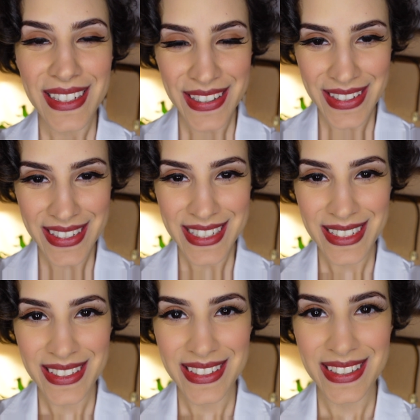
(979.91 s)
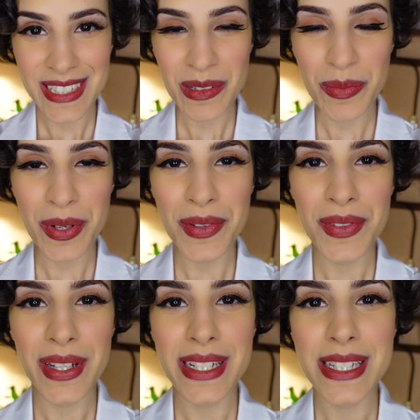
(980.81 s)
Good.
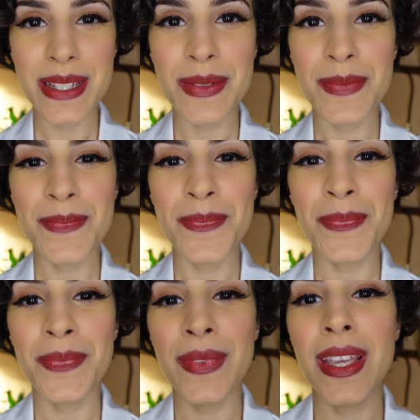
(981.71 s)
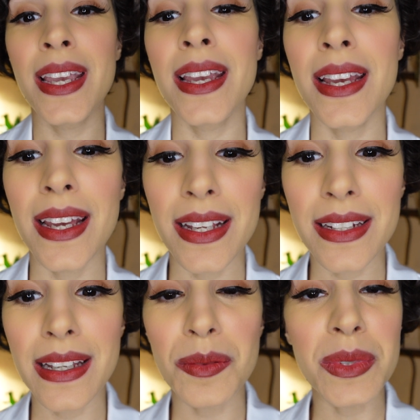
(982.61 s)
Perfect.
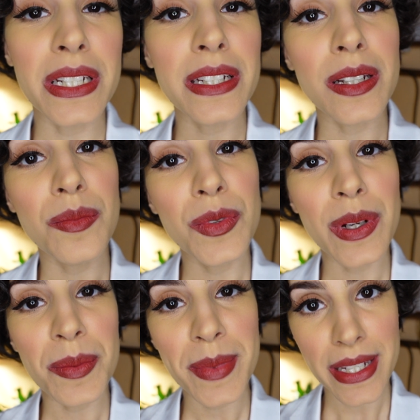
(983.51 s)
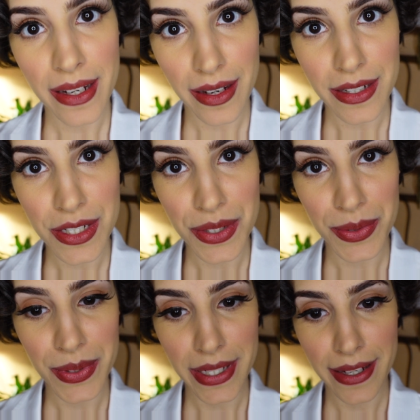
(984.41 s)
And now I'm going to come around behind you,
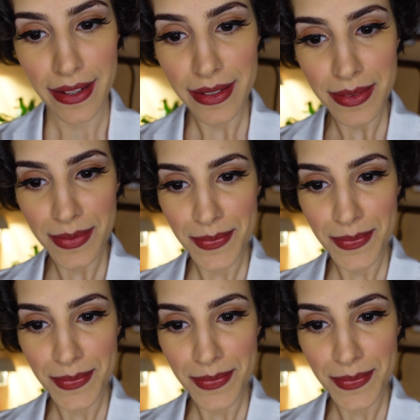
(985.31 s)
okay?